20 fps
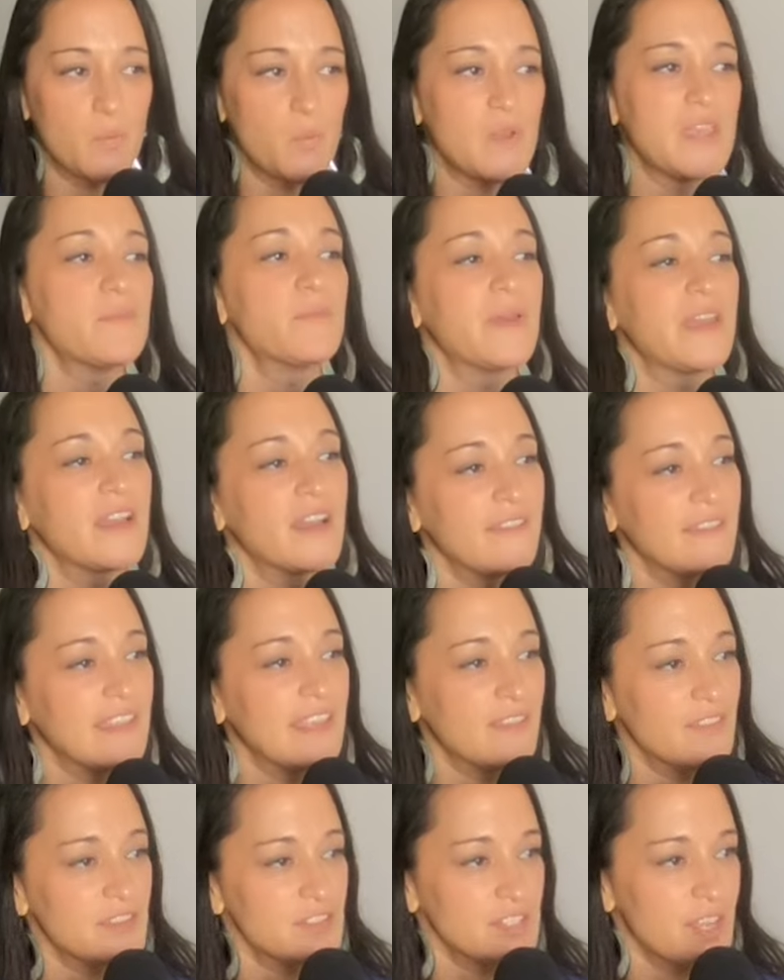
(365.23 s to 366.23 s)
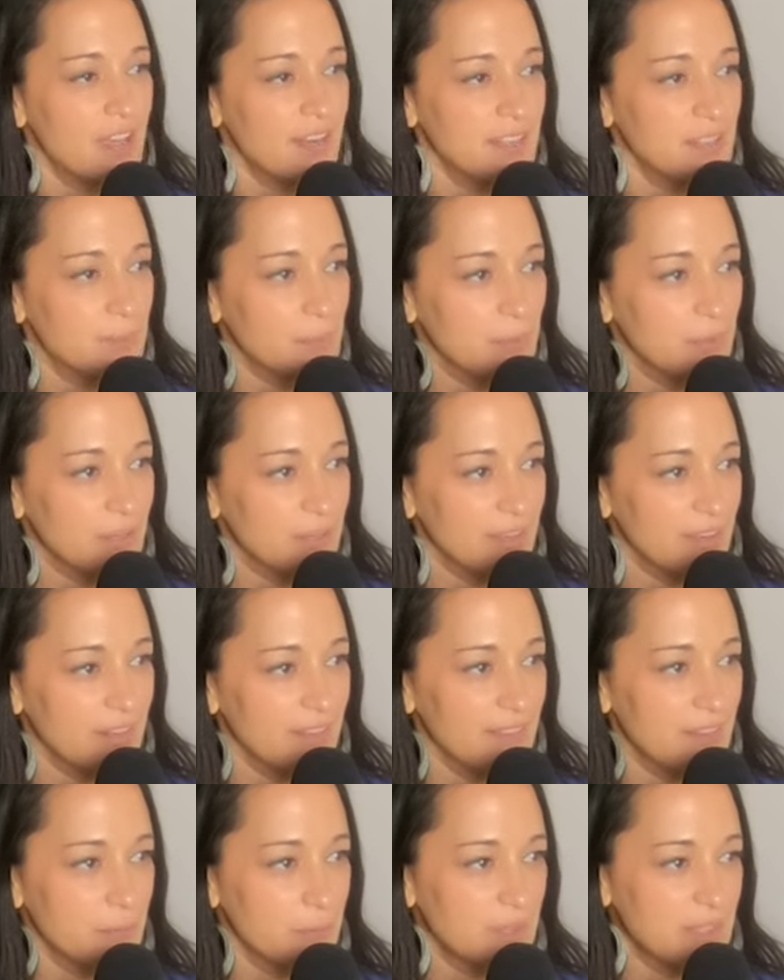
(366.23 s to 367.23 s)
weeping on the other side of the border
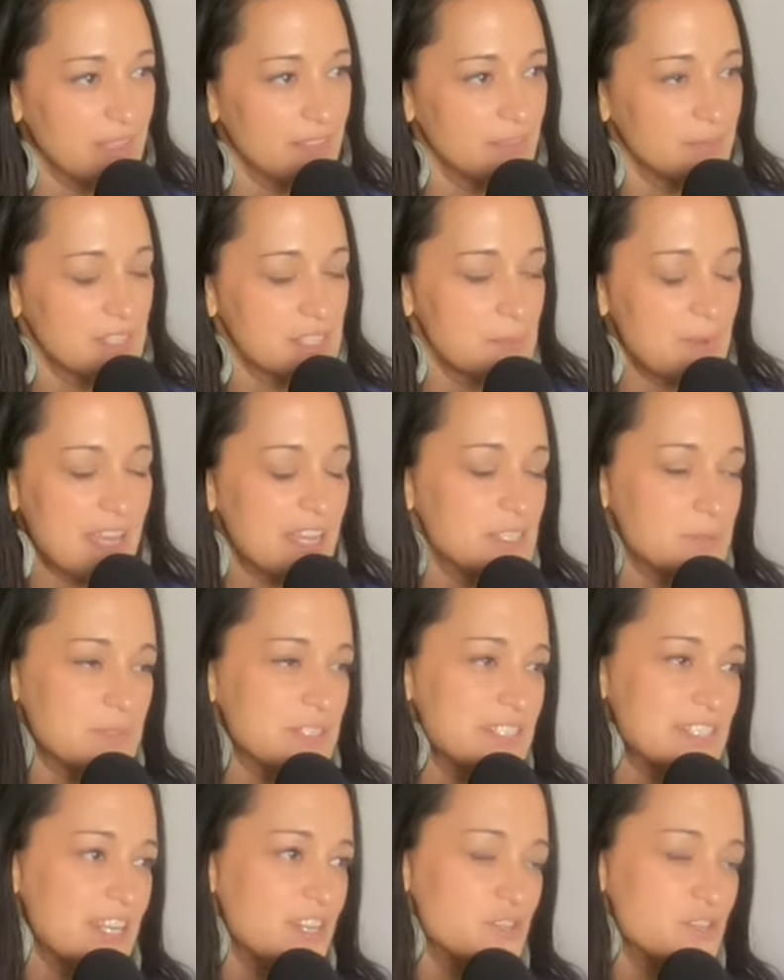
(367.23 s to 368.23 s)
and then we because my husband and i